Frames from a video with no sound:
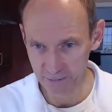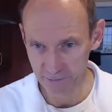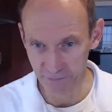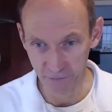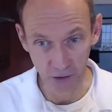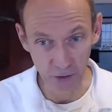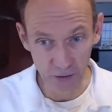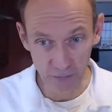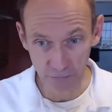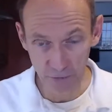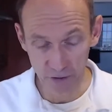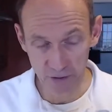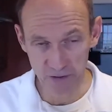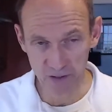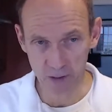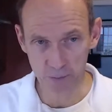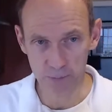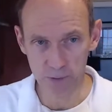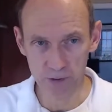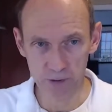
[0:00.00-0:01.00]
Very, very
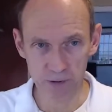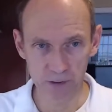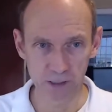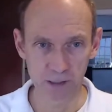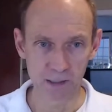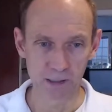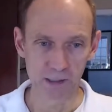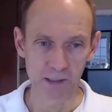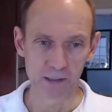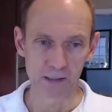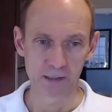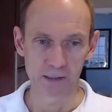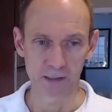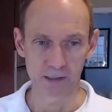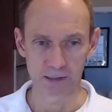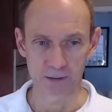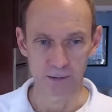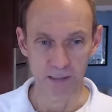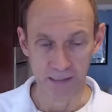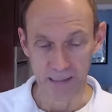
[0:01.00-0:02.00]
simple.
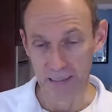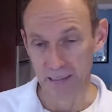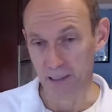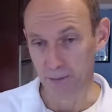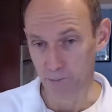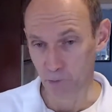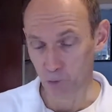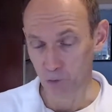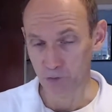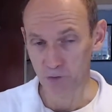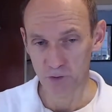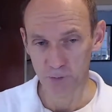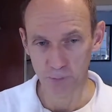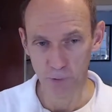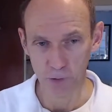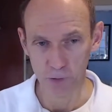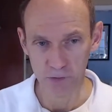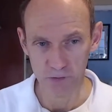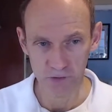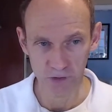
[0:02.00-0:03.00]
Again, I'm going to
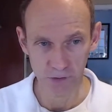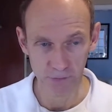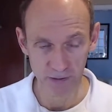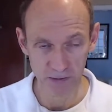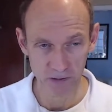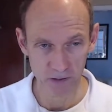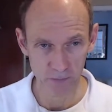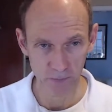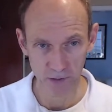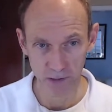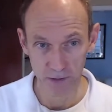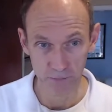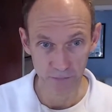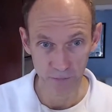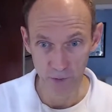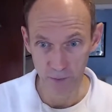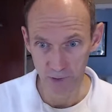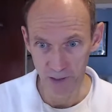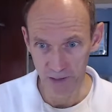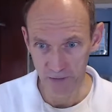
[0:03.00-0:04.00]
post the recipe in a
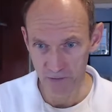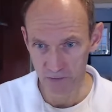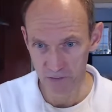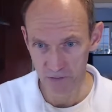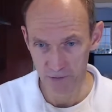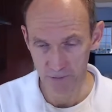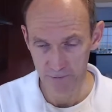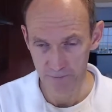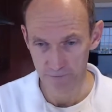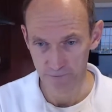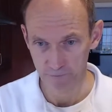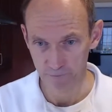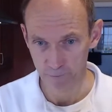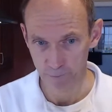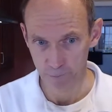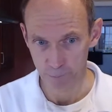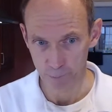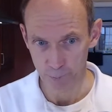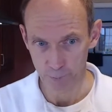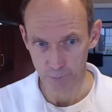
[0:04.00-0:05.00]
few minutes.
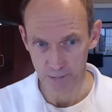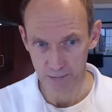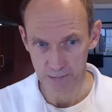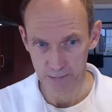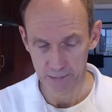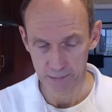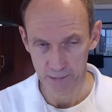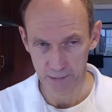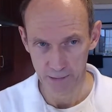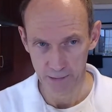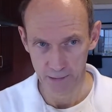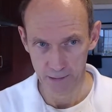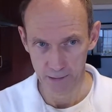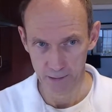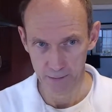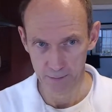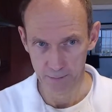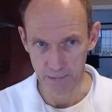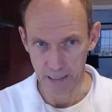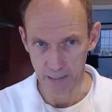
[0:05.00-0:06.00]

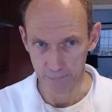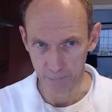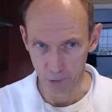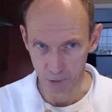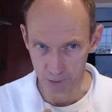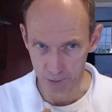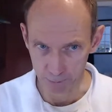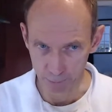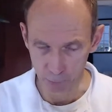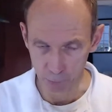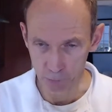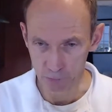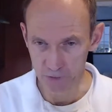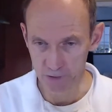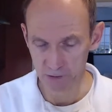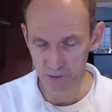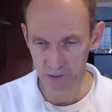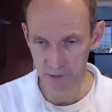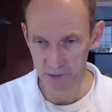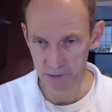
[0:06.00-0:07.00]
I'm going to
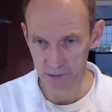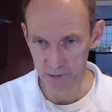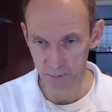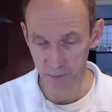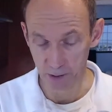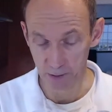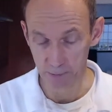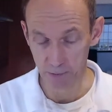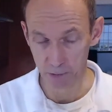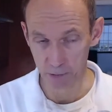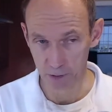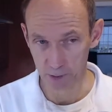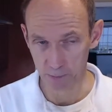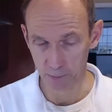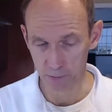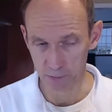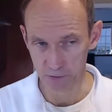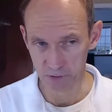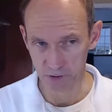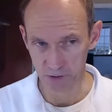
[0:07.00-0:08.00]
post it. Where am I going to
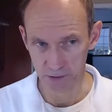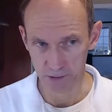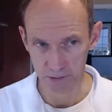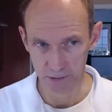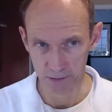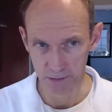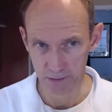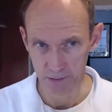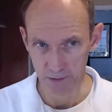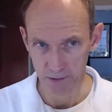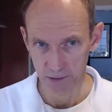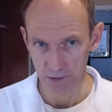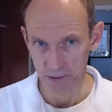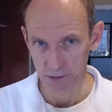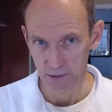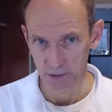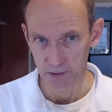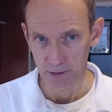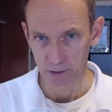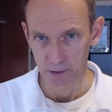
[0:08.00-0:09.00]
post it?
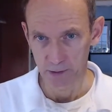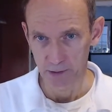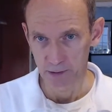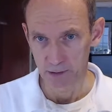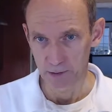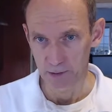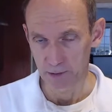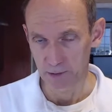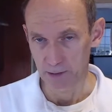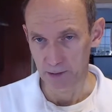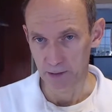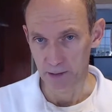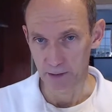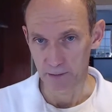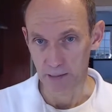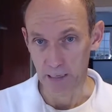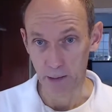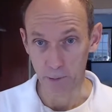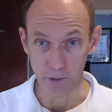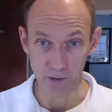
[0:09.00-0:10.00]

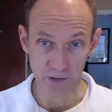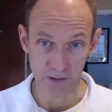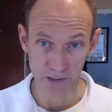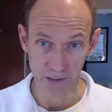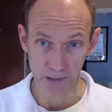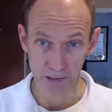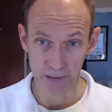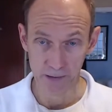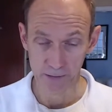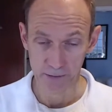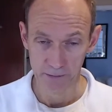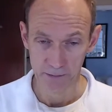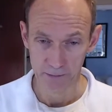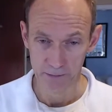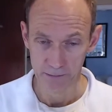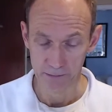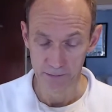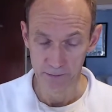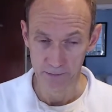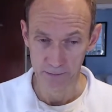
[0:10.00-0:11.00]
I would say
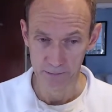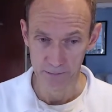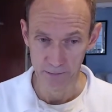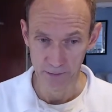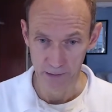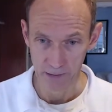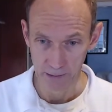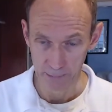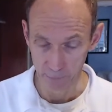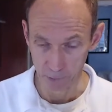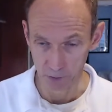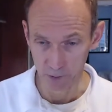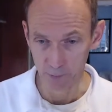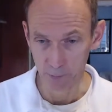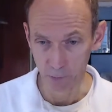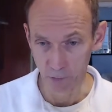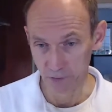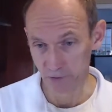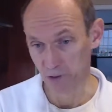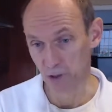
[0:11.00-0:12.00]
I'm going to
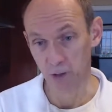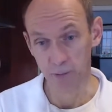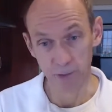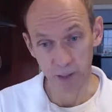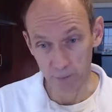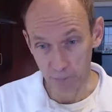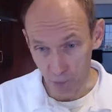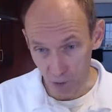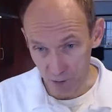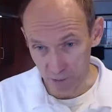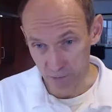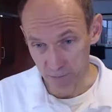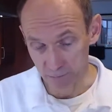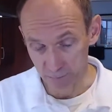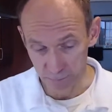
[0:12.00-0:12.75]
post it on my blog.